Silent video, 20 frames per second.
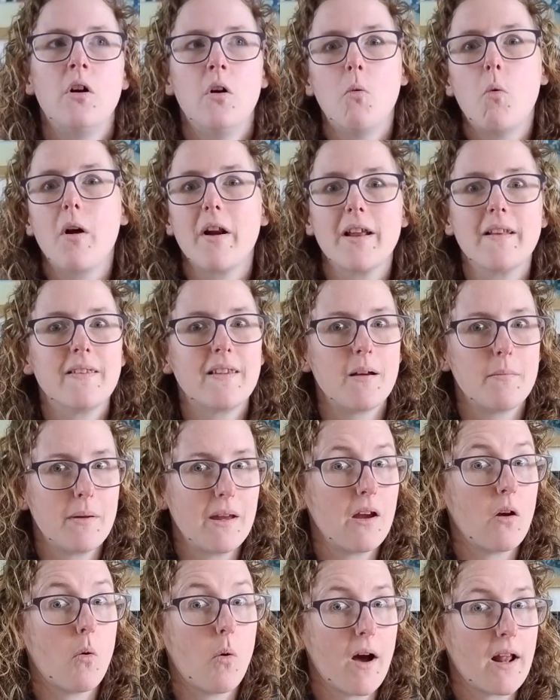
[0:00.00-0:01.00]
what ends up
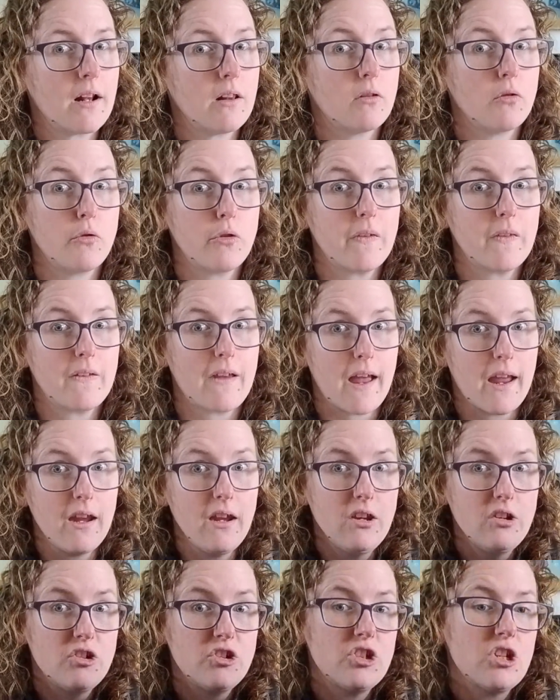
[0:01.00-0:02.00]
being quite a loose
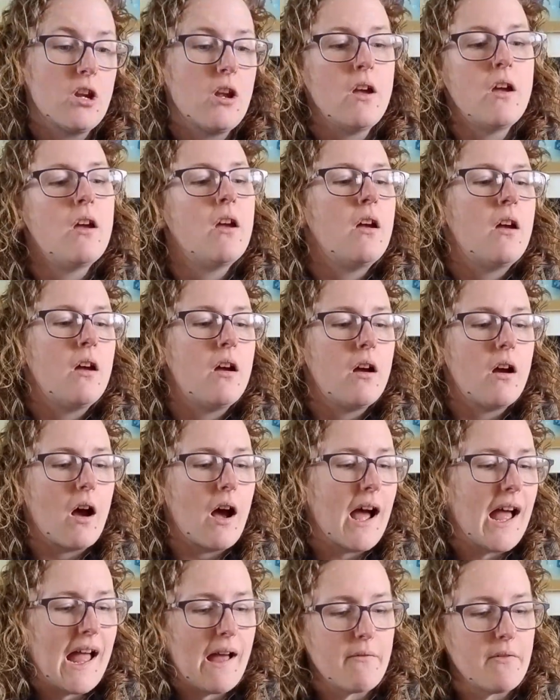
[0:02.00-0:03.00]
gauge,
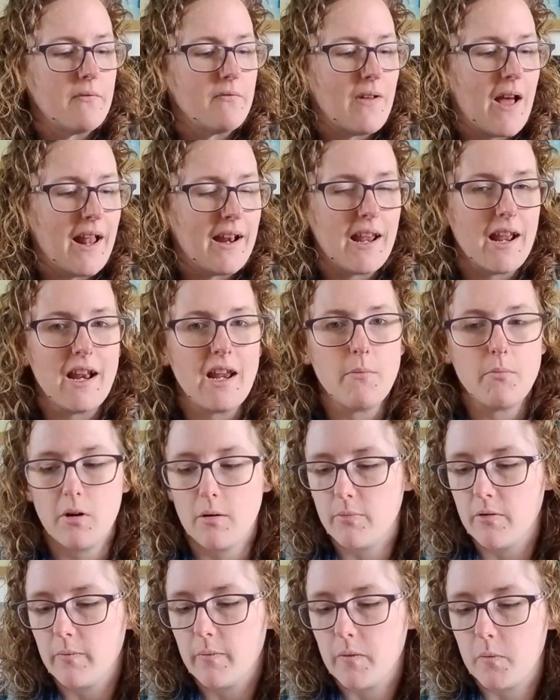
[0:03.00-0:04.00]
I haven't had any
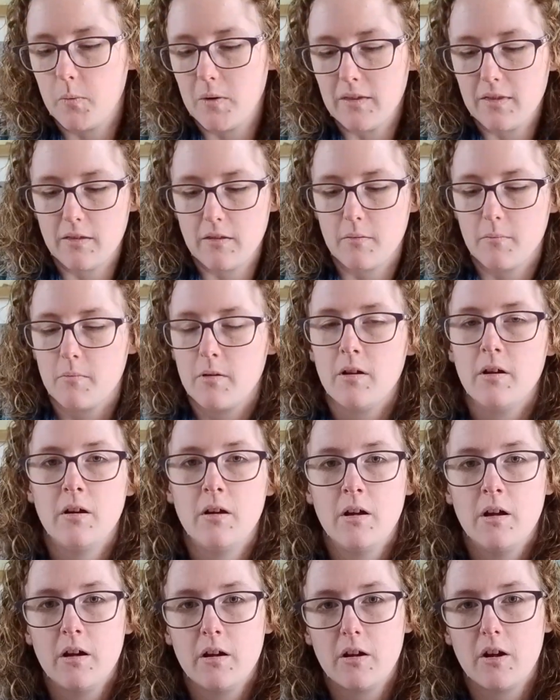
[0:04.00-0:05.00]
problems with them
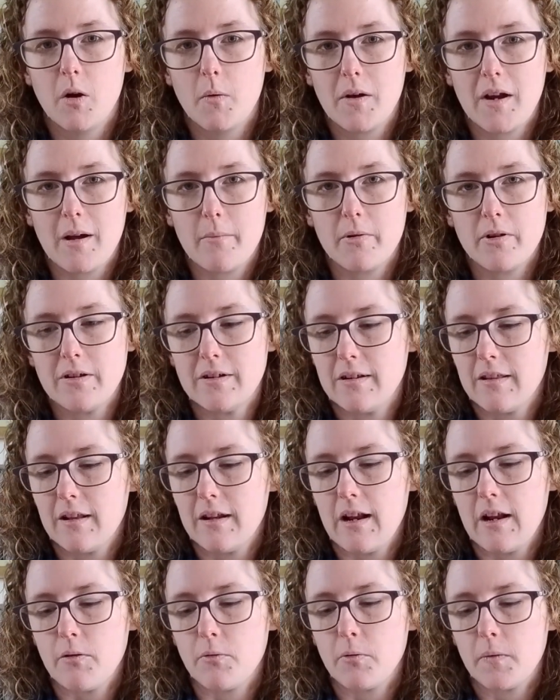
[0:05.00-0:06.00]
going up onto the
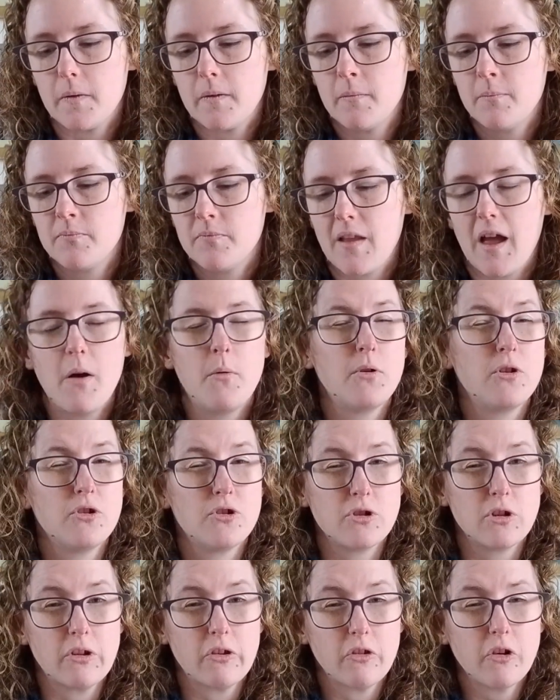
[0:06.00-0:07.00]
needles. I
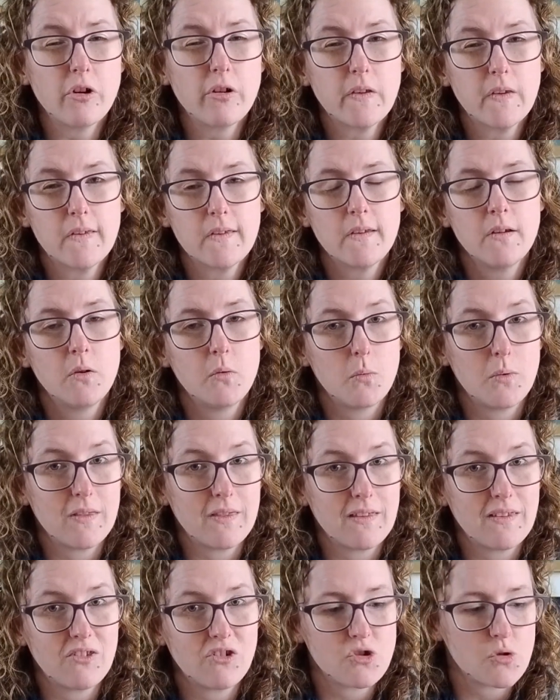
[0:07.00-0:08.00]
wouldn't do socks
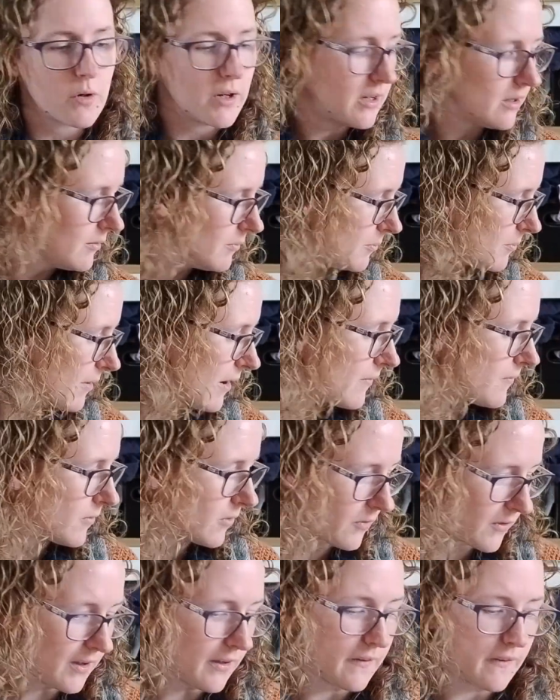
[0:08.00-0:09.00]
with this join, but
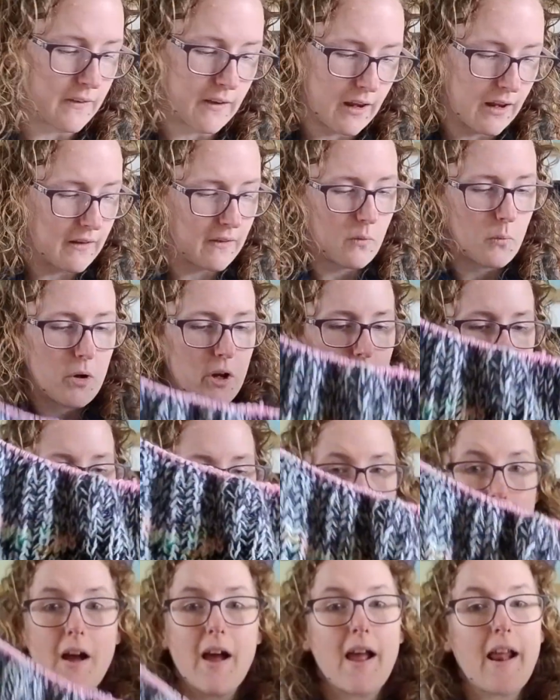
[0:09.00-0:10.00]
for this, it's
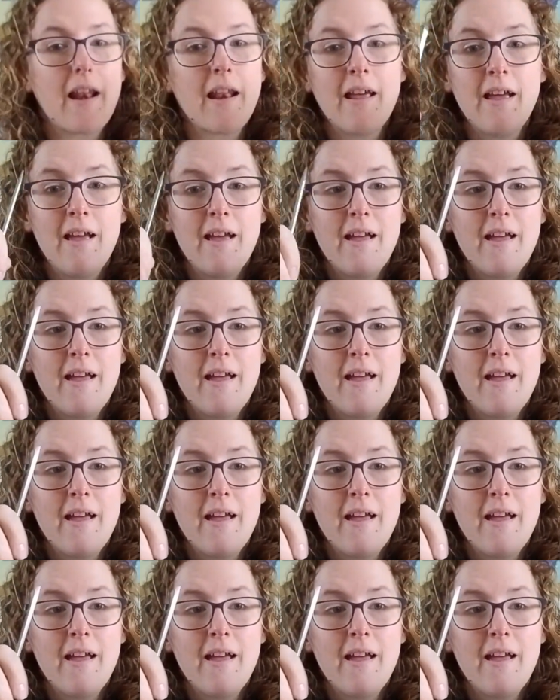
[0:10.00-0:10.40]
working fine.